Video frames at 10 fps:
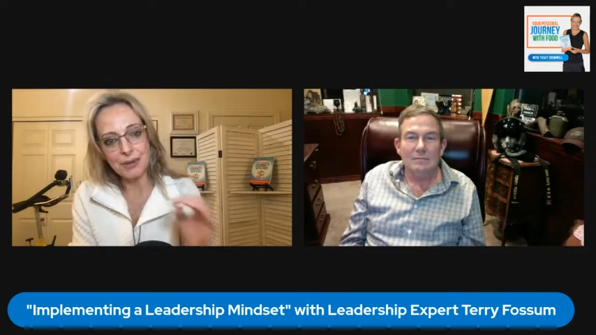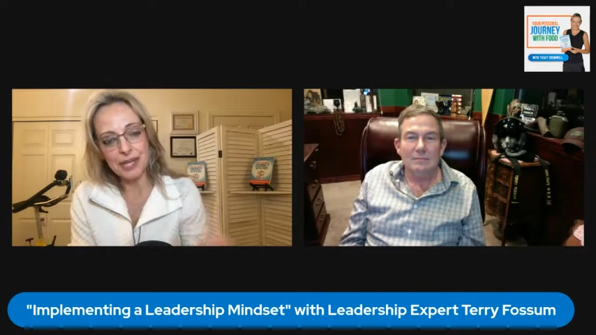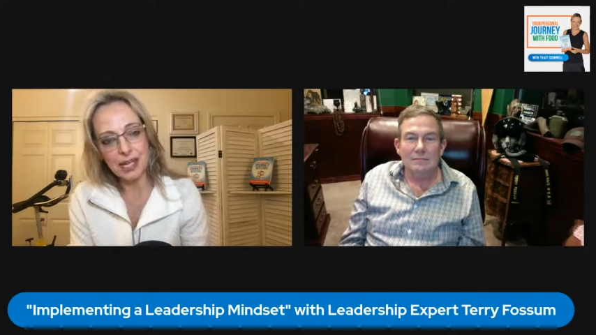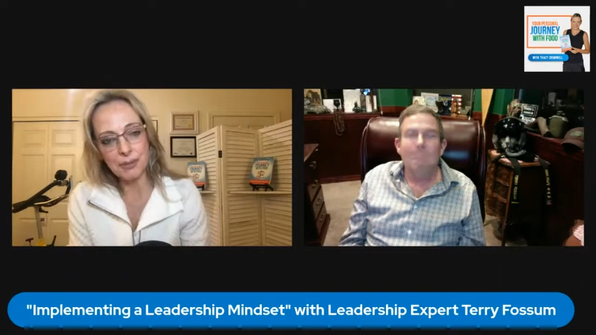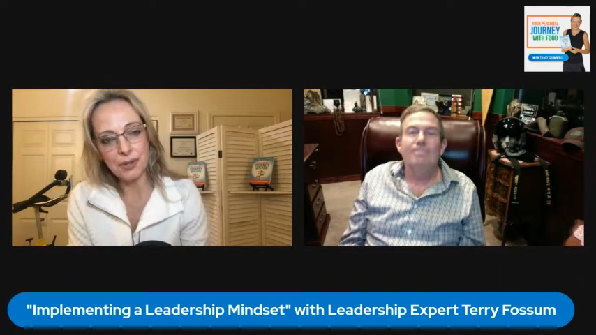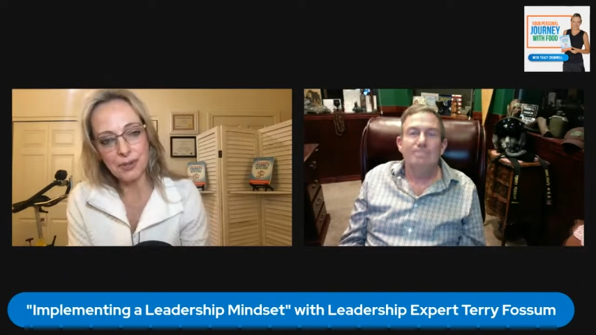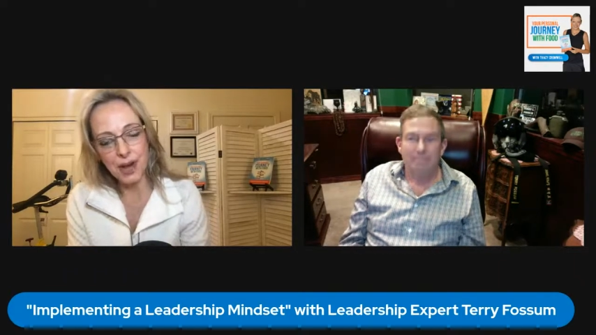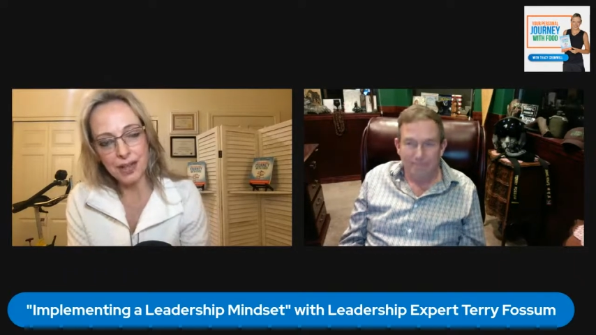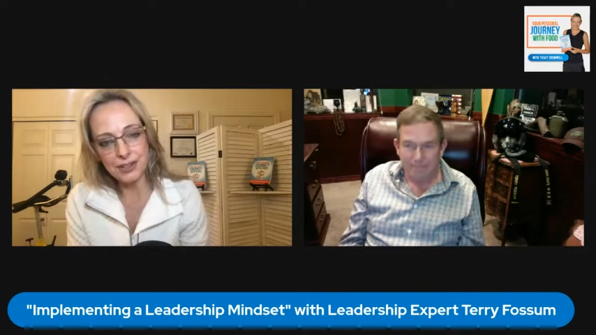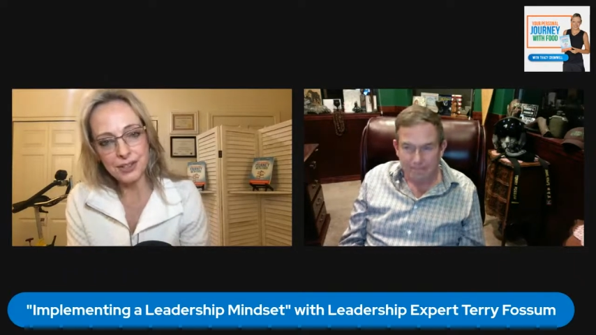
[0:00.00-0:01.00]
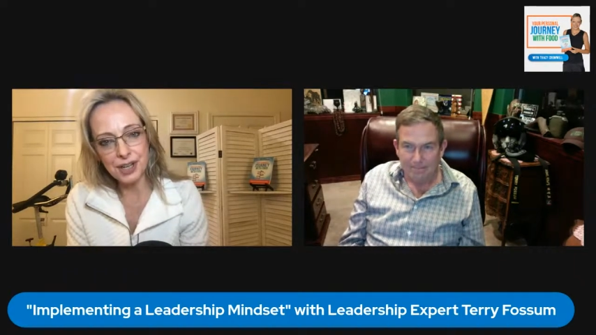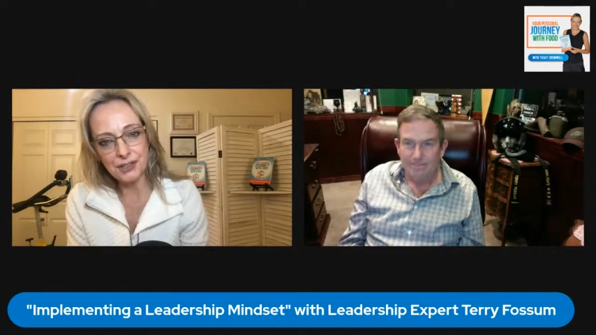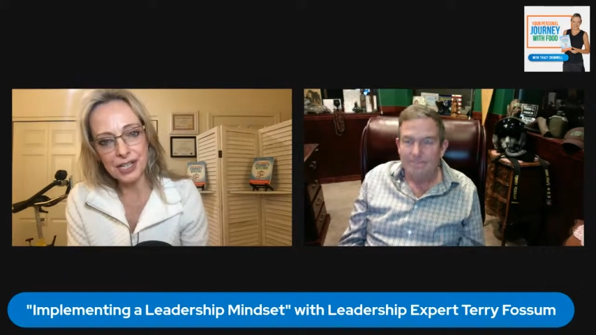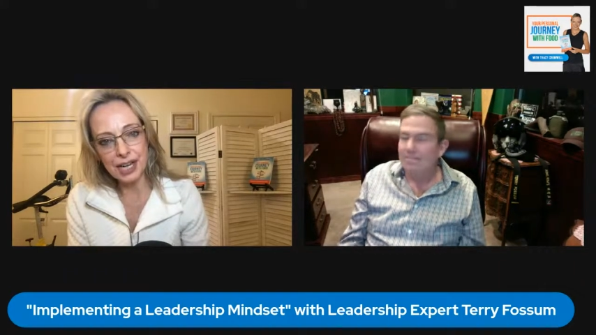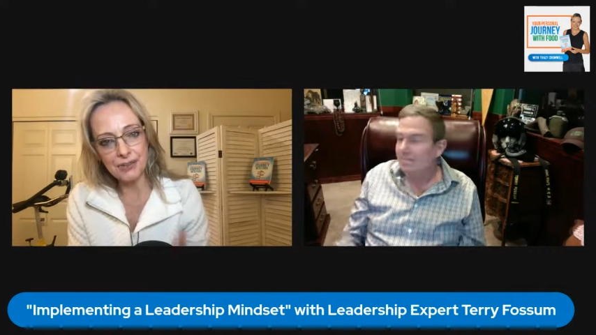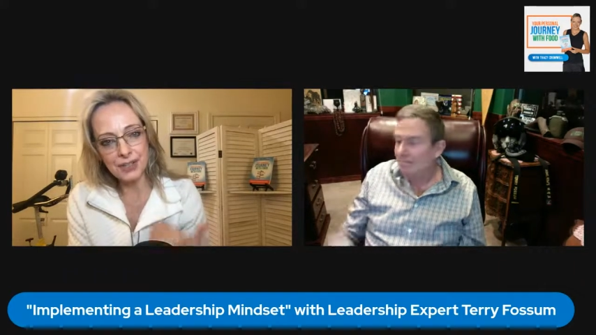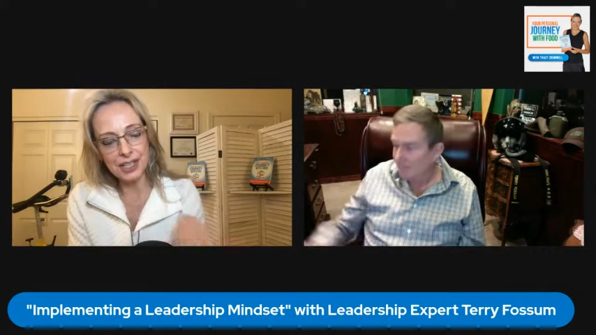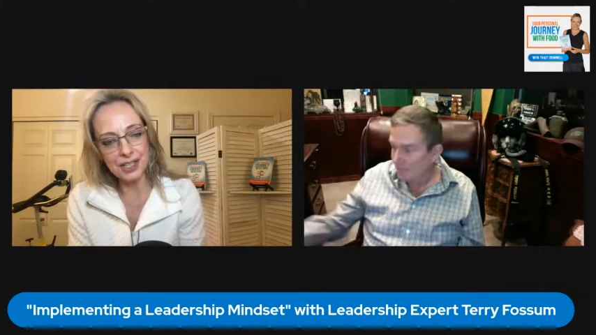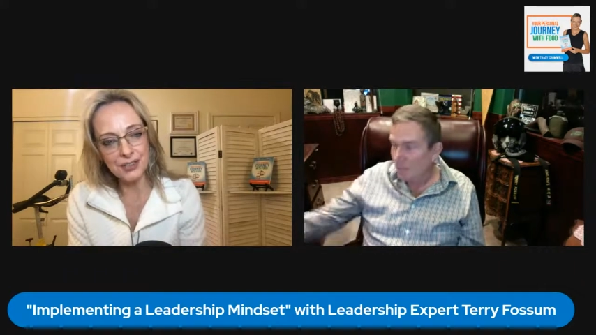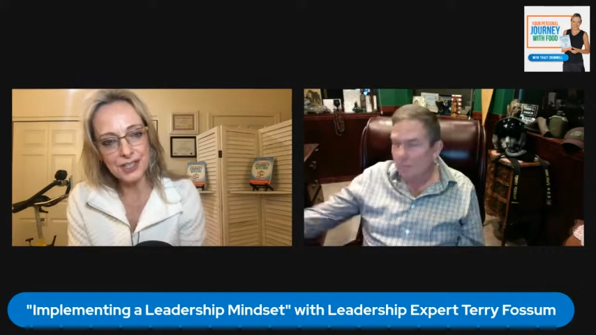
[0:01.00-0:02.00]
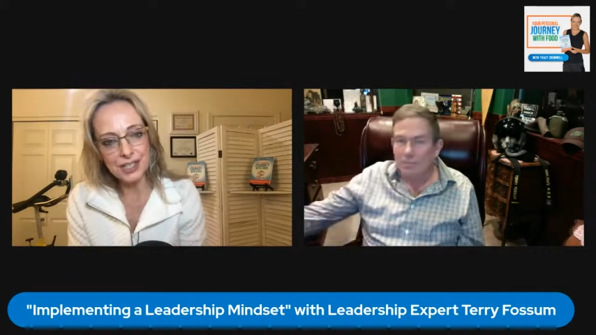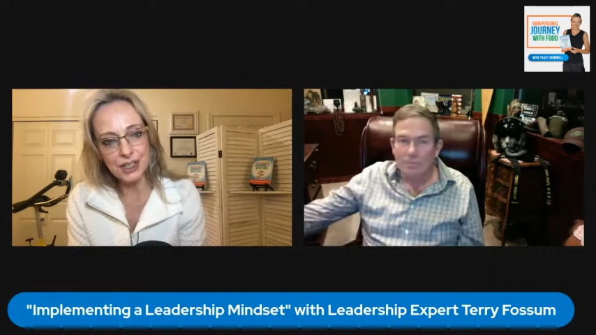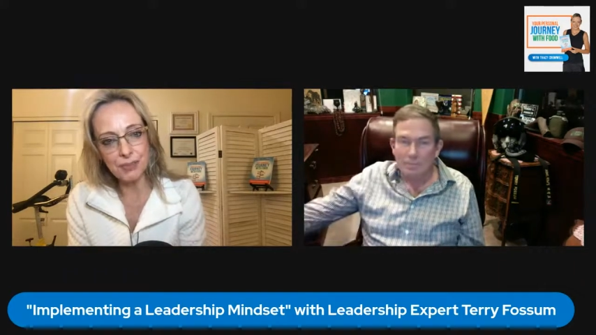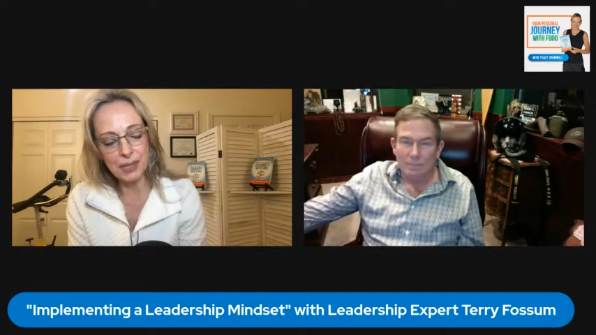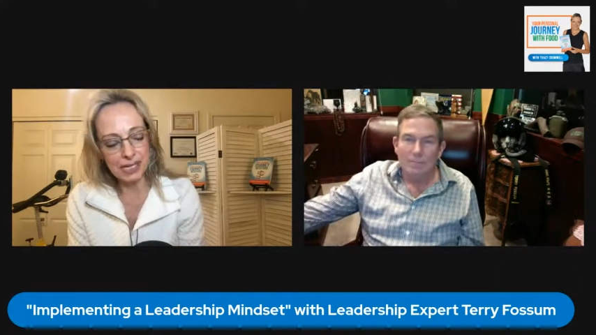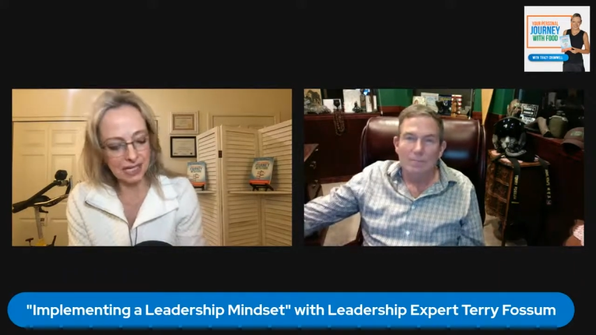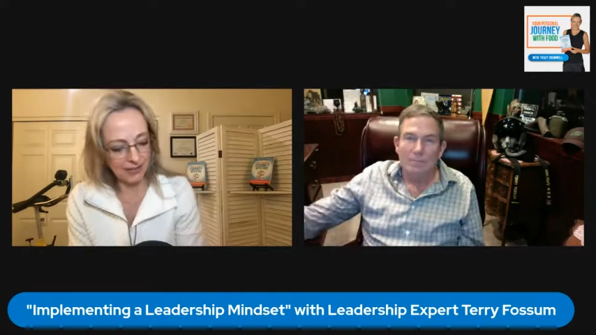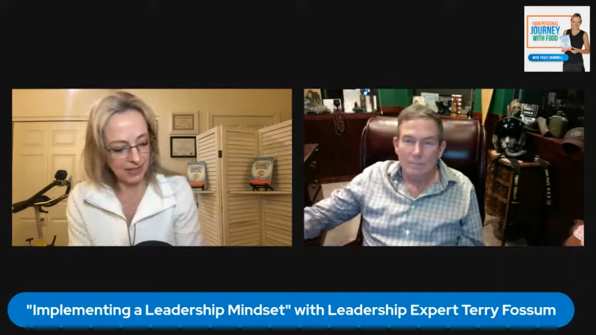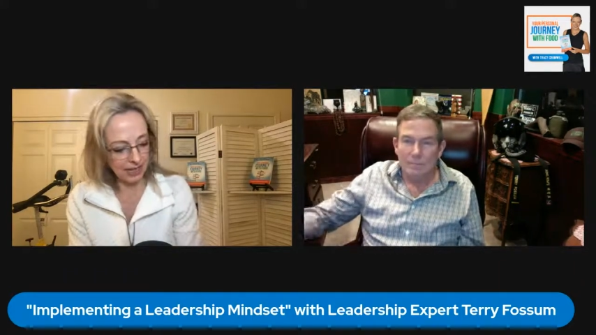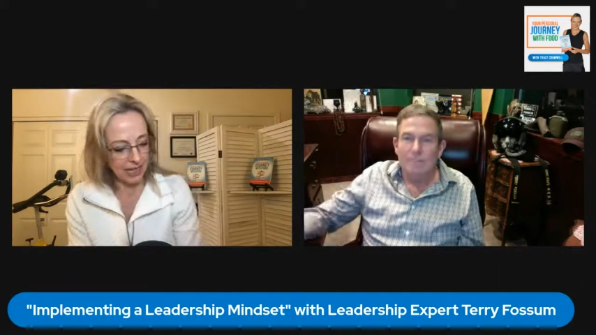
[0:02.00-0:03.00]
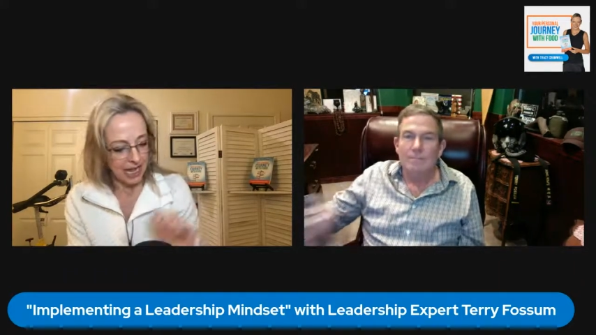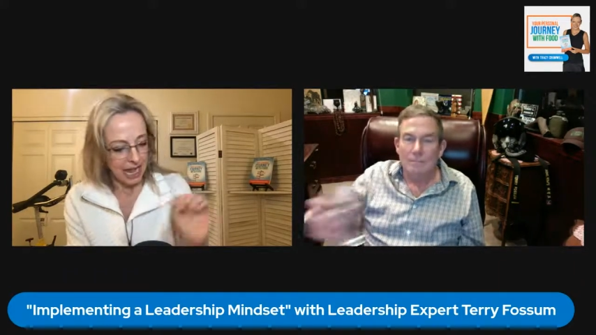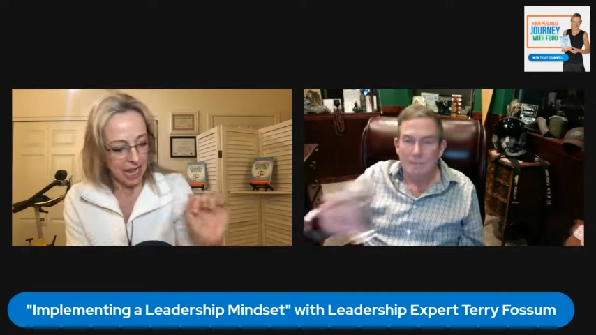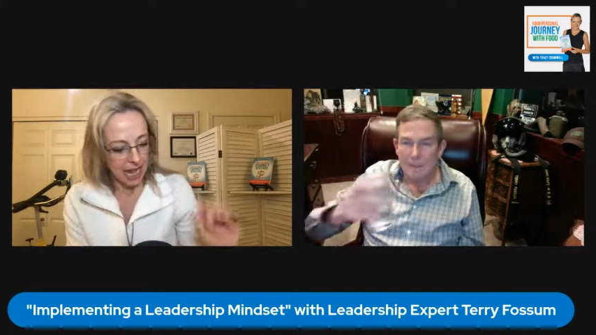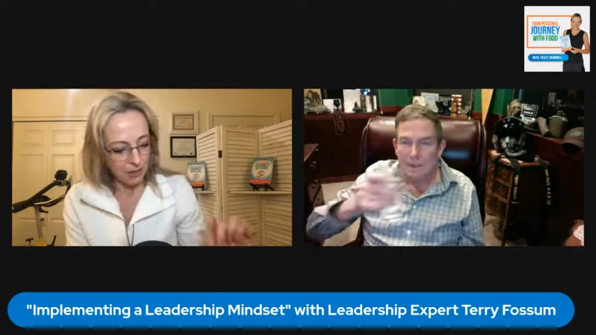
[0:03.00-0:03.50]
Speaker 1: waking up with gratitude every day for the gifts that you've been given. I